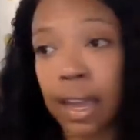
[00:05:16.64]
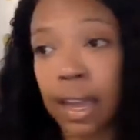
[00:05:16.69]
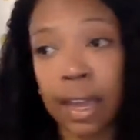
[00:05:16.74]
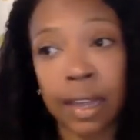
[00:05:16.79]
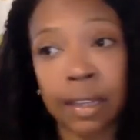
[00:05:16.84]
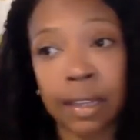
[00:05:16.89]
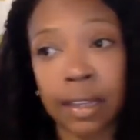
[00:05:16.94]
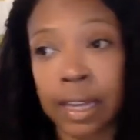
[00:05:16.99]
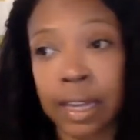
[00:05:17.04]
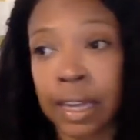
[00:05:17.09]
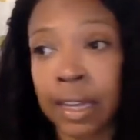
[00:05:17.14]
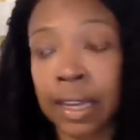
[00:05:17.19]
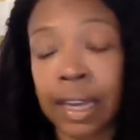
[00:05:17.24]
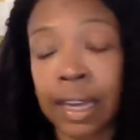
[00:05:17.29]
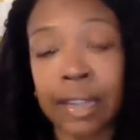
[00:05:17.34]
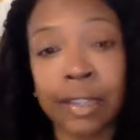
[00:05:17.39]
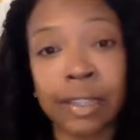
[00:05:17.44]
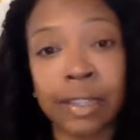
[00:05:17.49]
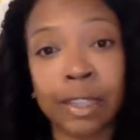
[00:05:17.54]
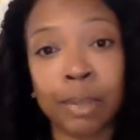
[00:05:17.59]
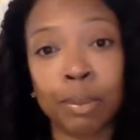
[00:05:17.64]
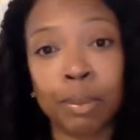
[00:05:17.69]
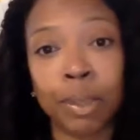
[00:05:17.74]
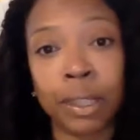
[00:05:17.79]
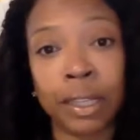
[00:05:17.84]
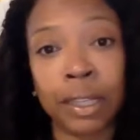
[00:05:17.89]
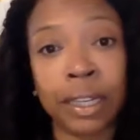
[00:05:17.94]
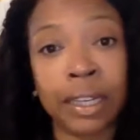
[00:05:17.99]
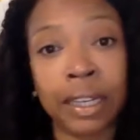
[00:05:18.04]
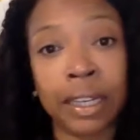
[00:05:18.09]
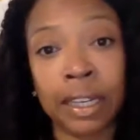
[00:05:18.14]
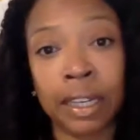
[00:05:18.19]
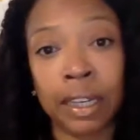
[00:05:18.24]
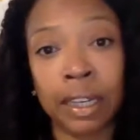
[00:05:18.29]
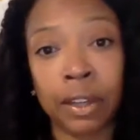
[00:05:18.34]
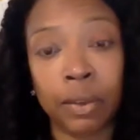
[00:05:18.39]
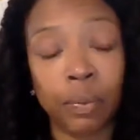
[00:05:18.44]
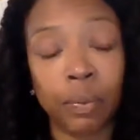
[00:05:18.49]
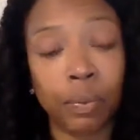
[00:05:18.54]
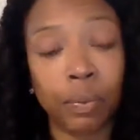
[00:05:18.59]
it gets
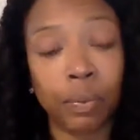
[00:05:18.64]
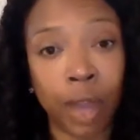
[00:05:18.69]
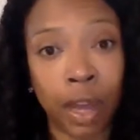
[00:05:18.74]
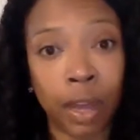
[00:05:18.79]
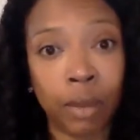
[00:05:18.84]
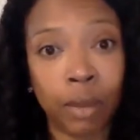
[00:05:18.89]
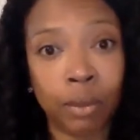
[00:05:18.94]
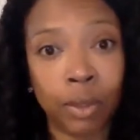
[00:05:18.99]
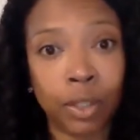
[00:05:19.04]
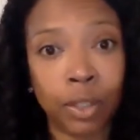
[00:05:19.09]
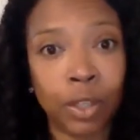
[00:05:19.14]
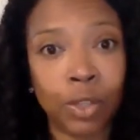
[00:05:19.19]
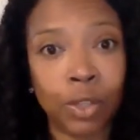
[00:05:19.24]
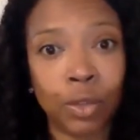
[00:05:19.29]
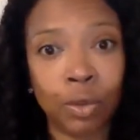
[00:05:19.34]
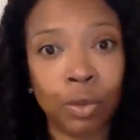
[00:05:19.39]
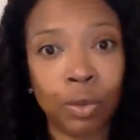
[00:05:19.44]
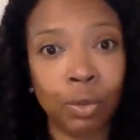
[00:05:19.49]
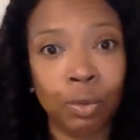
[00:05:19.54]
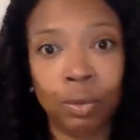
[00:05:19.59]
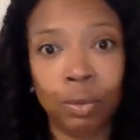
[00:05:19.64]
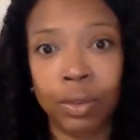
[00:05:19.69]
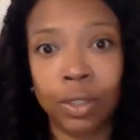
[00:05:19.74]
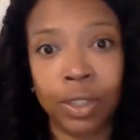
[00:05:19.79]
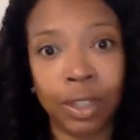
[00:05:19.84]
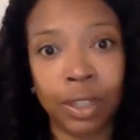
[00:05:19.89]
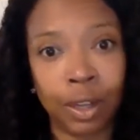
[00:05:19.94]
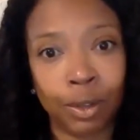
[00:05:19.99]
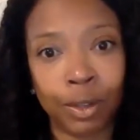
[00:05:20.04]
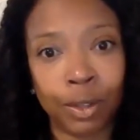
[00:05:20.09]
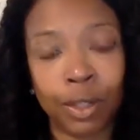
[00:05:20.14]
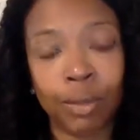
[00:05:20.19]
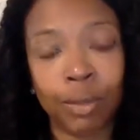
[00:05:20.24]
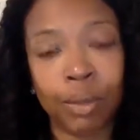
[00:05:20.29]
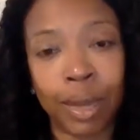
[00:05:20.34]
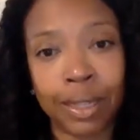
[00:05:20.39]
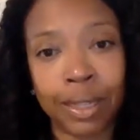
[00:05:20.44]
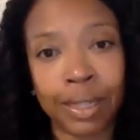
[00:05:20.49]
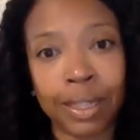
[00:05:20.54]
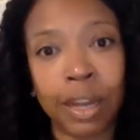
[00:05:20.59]
depleting to
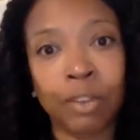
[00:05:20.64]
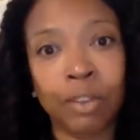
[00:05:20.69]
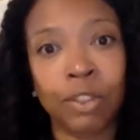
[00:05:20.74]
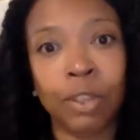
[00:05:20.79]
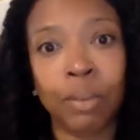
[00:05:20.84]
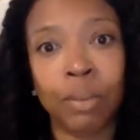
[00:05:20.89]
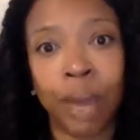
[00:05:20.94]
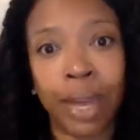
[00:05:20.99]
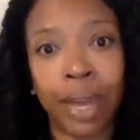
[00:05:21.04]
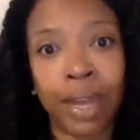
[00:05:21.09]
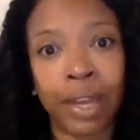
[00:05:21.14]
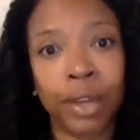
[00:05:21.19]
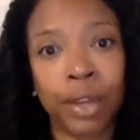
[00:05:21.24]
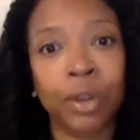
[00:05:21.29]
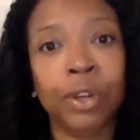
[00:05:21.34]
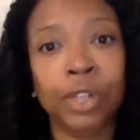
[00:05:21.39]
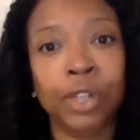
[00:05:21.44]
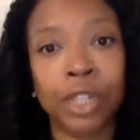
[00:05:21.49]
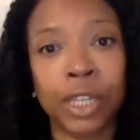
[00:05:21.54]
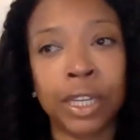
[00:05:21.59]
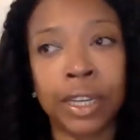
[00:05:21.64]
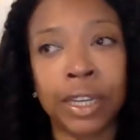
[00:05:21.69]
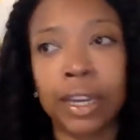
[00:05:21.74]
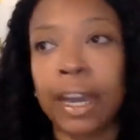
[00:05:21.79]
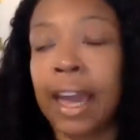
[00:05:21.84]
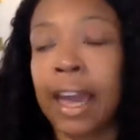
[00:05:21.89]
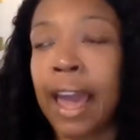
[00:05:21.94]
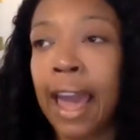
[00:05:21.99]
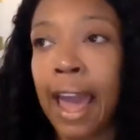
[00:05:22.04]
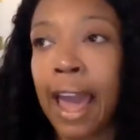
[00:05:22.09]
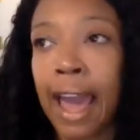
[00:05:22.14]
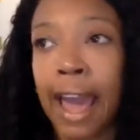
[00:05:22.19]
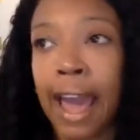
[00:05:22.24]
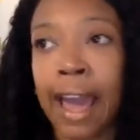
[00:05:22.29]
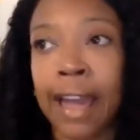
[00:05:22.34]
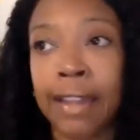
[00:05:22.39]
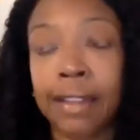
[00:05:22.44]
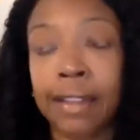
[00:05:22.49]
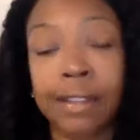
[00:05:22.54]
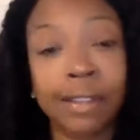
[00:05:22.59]
myself, to my energy.
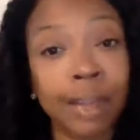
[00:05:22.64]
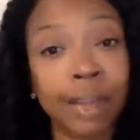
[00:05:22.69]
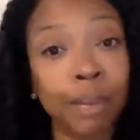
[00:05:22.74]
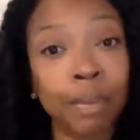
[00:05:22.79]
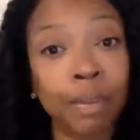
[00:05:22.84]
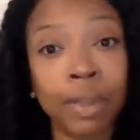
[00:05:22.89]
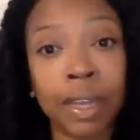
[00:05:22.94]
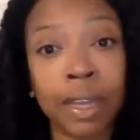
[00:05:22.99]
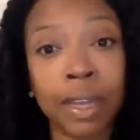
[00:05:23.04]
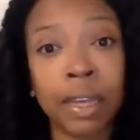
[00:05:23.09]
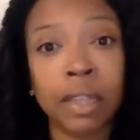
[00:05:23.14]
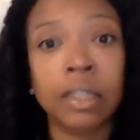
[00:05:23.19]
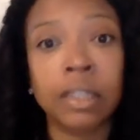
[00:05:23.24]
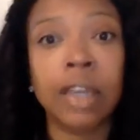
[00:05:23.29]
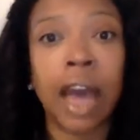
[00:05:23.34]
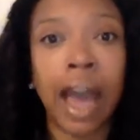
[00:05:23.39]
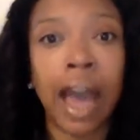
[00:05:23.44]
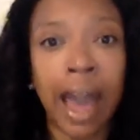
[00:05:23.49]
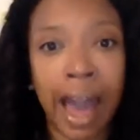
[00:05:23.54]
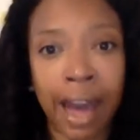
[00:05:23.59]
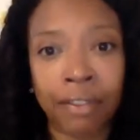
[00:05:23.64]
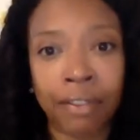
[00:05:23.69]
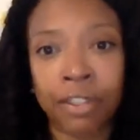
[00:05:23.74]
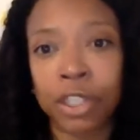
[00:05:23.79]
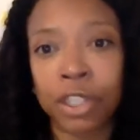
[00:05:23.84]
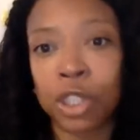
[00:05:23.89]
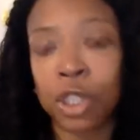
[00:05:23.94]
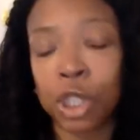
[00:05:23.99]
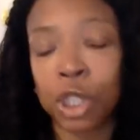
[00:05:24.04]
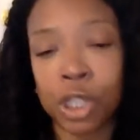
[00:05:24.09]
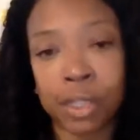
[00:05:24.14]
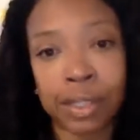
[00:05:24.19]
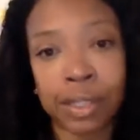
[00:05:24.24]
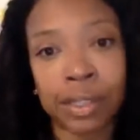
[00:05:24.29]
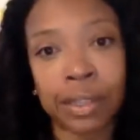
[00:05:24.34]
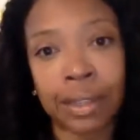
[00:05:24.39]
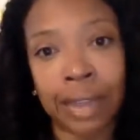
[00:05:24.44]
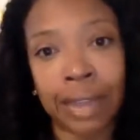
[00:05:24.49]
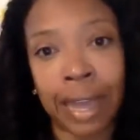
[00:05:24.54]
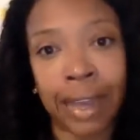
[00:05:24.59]
And some things I have to
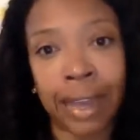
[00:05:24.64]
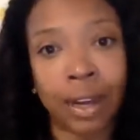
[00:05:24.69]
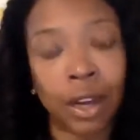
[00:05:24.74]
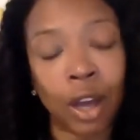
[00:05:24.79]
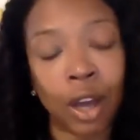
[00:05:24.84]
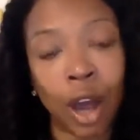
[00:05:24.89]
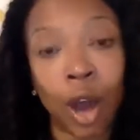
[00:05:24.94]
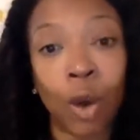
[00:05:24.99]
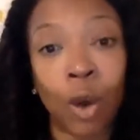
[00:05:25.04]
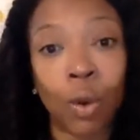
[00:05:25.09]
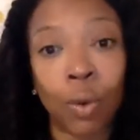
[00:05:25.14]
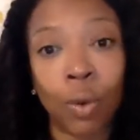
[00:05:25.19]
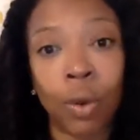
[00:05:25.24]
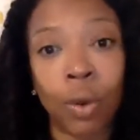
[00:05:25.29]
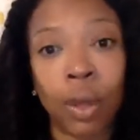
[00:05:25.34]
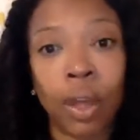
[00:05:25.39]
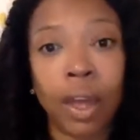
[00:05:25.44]
just let go.